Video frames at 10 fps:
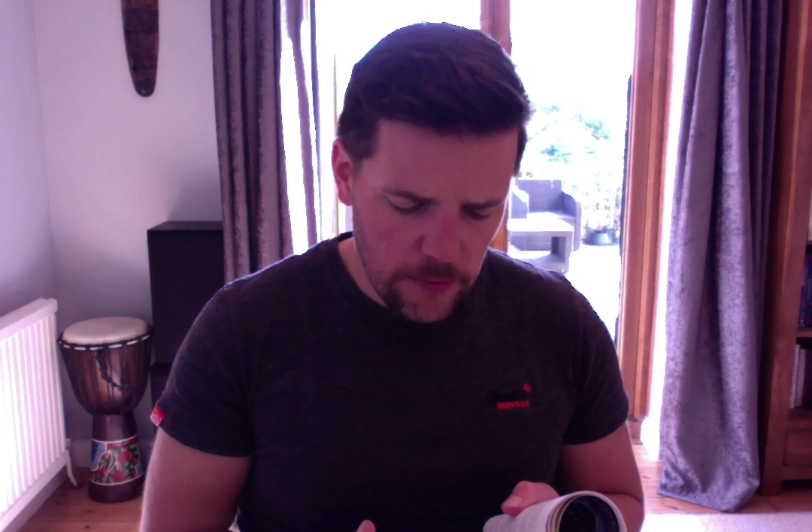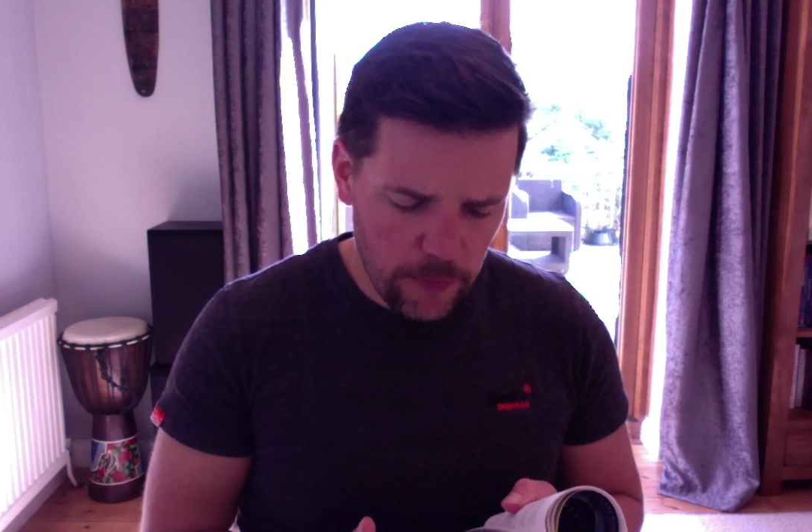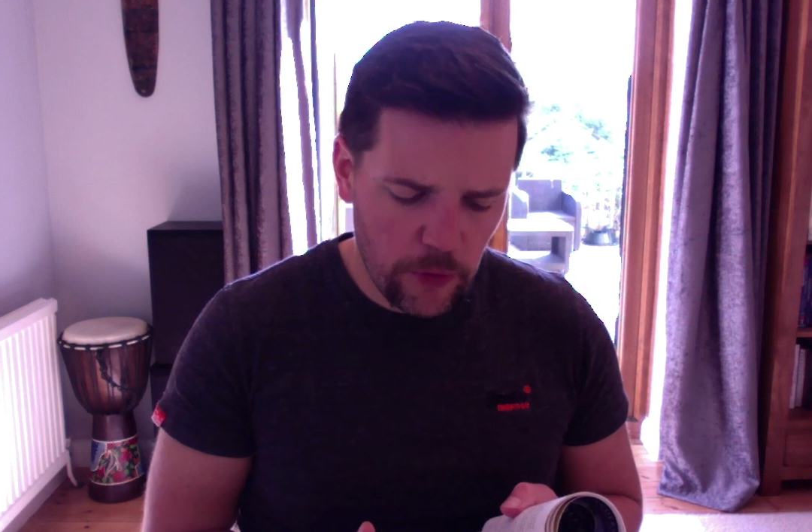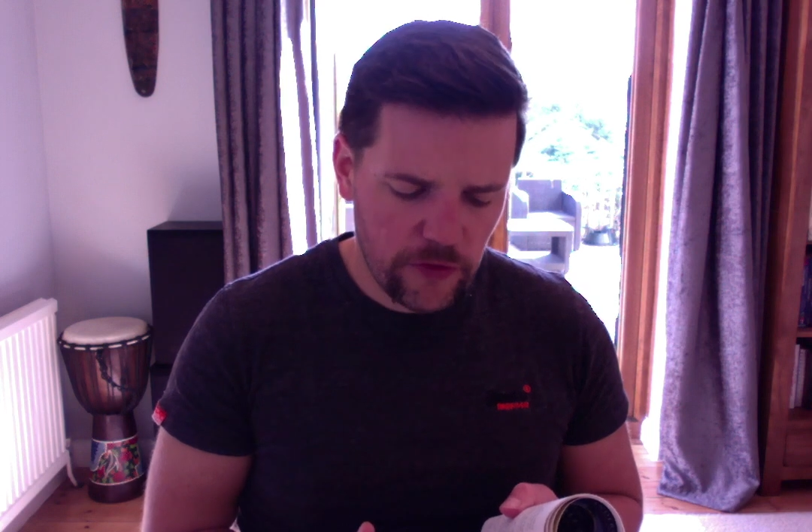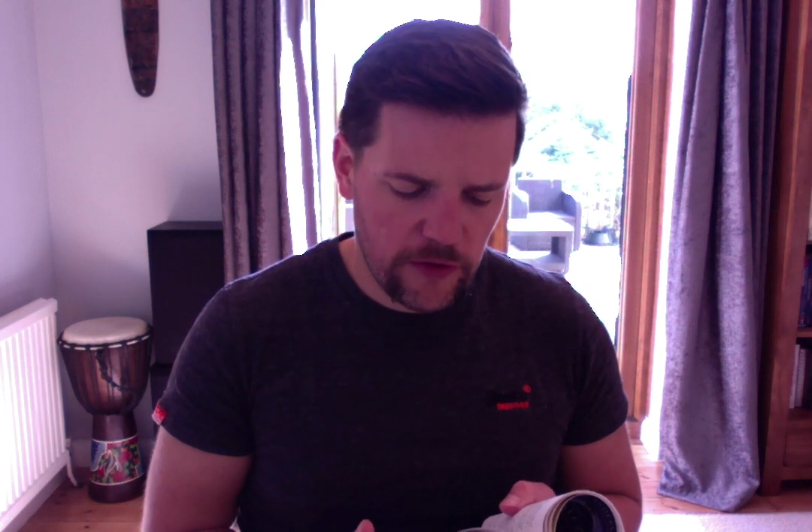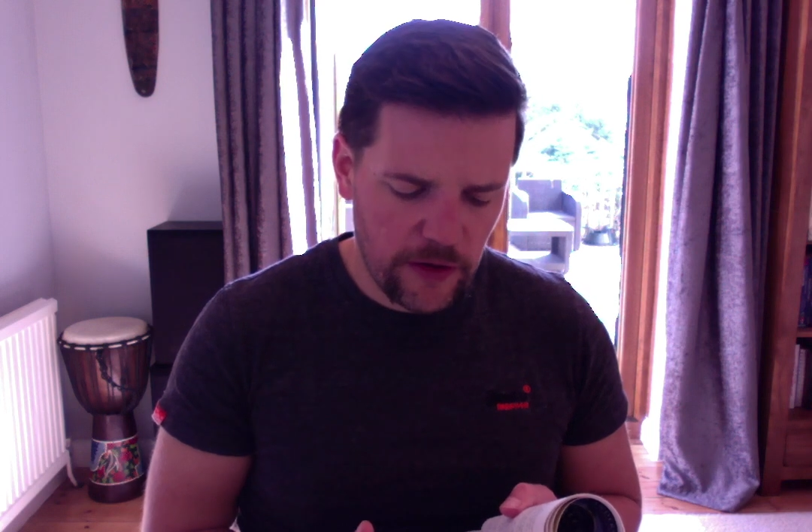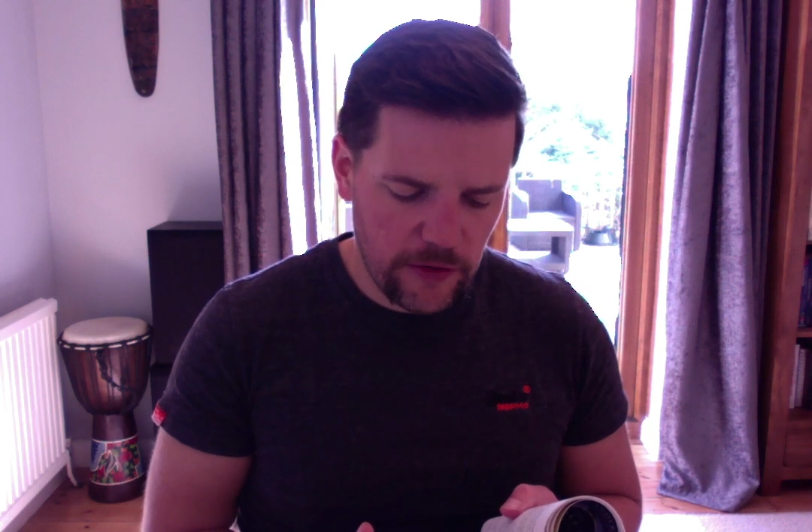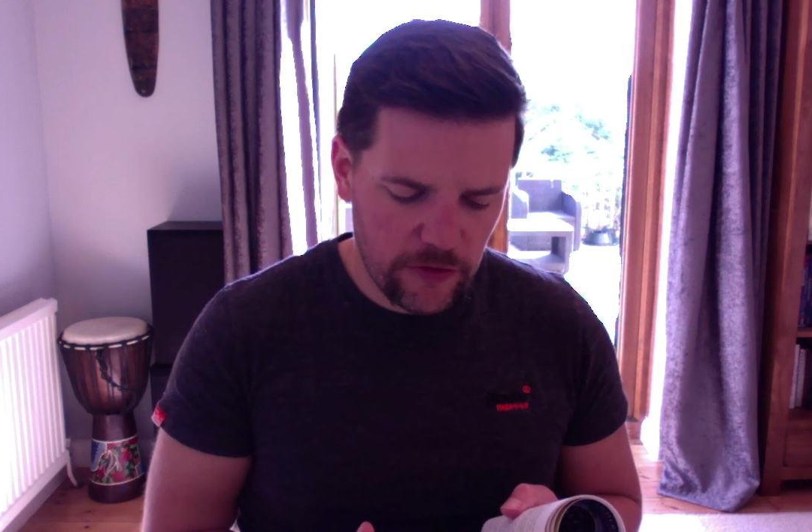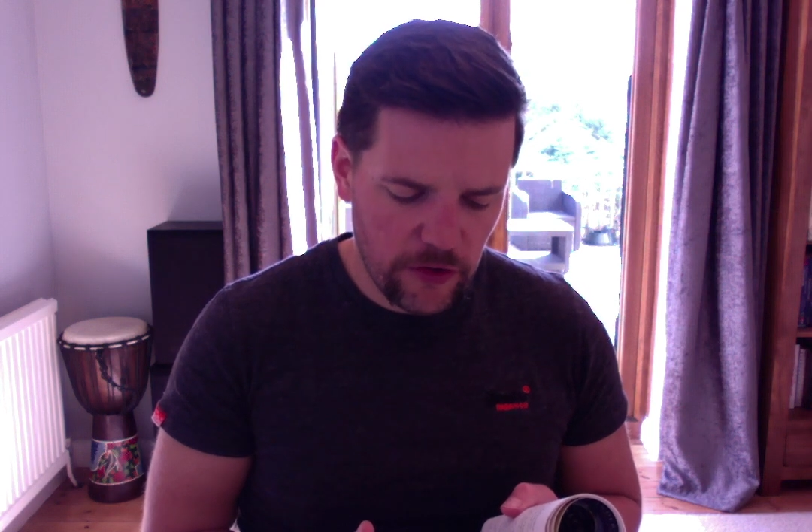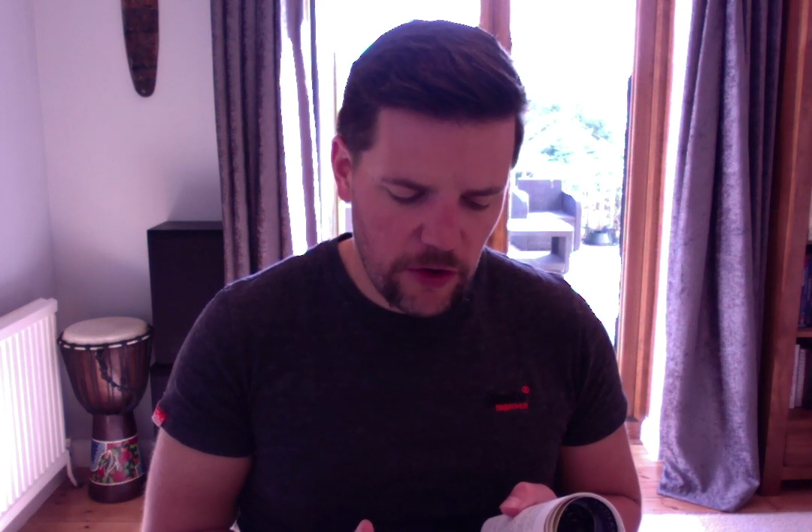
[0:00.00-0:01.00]
pointing at
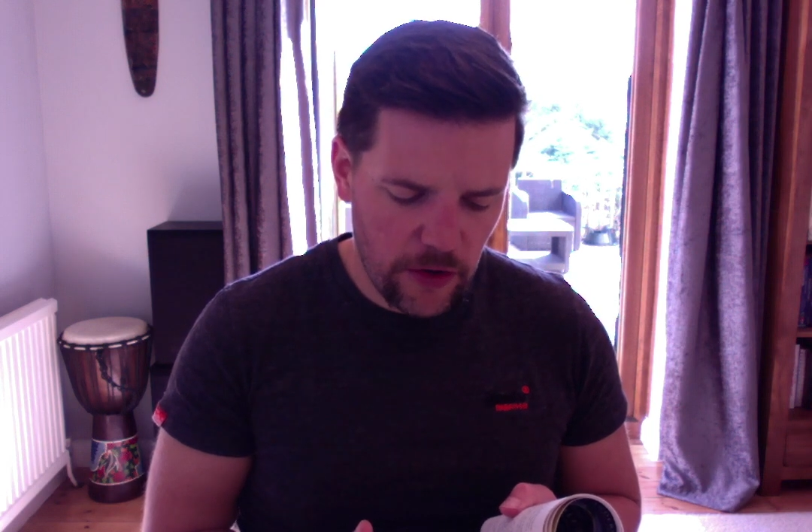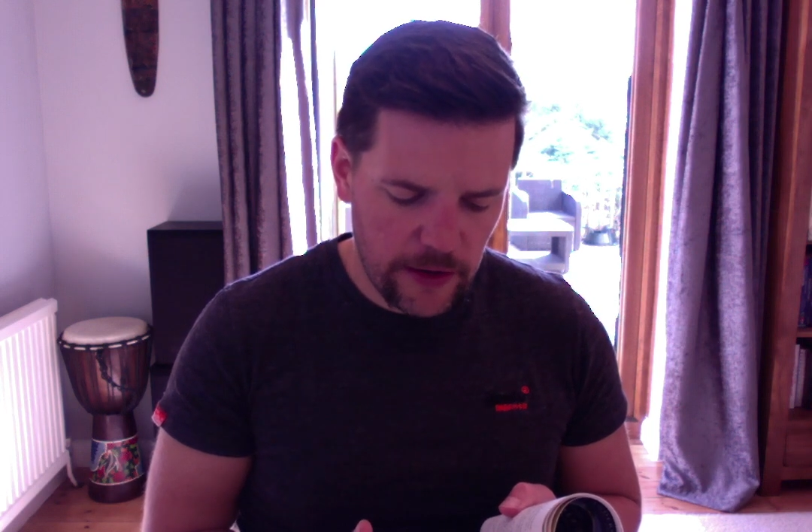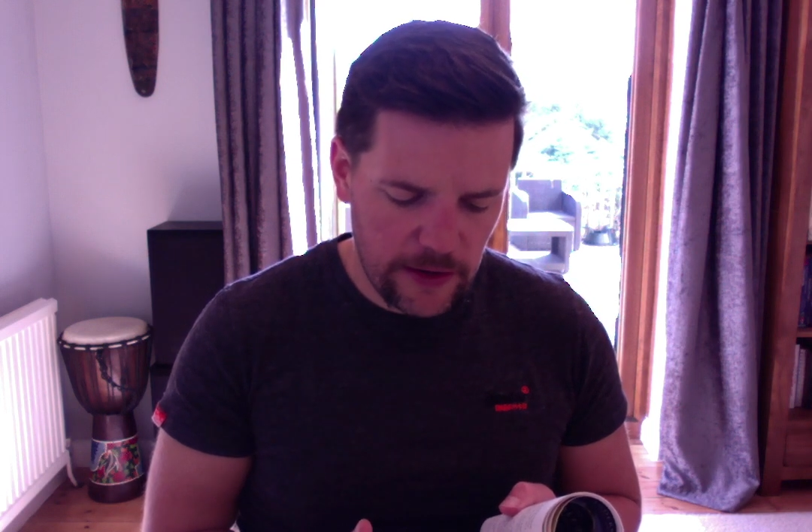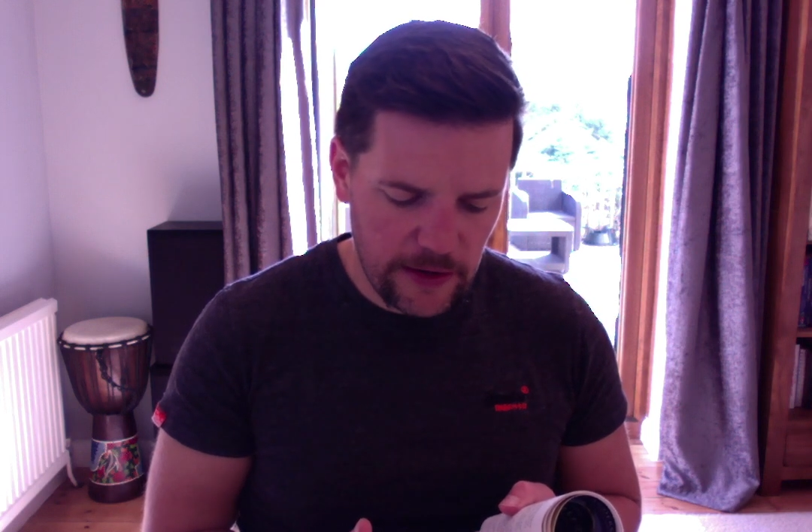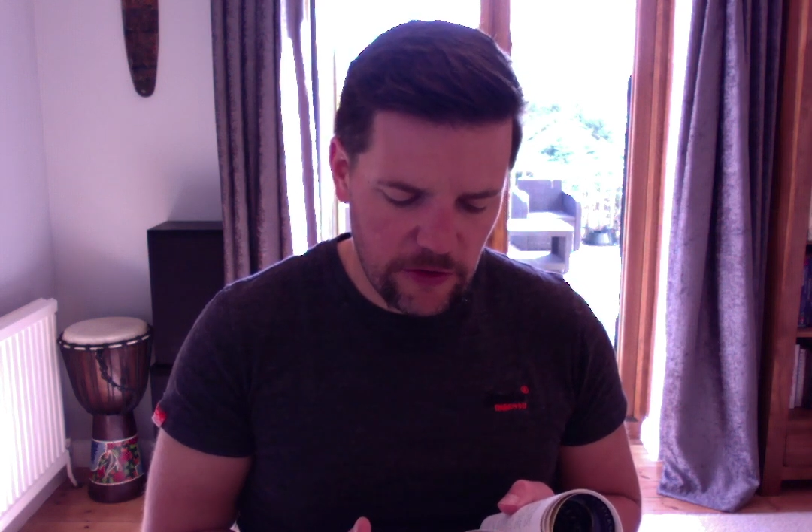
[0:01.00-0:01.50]
a tiny